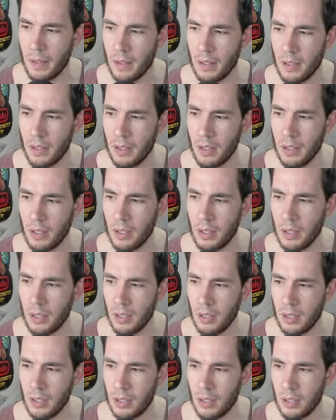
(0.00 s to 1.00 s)

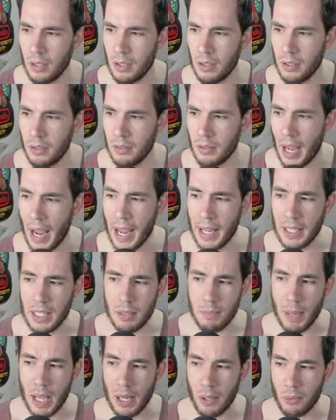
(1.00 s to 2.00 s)
65 70
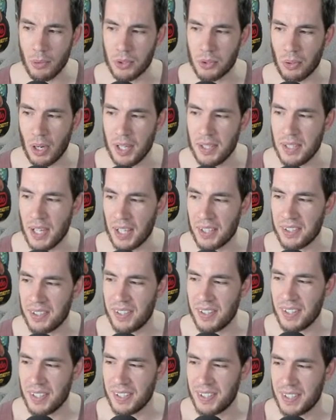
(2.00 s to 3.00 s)
Annie Mae was right next to
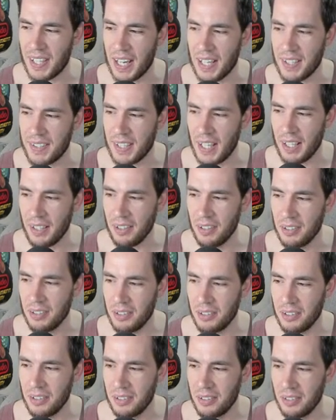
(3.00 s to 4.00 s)
the estate sale?
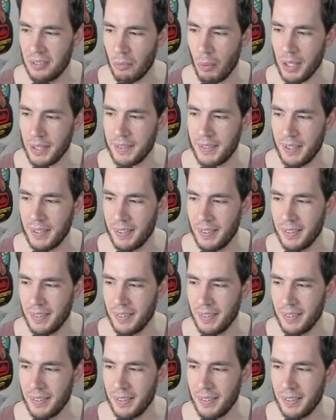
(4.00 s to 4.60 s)
What?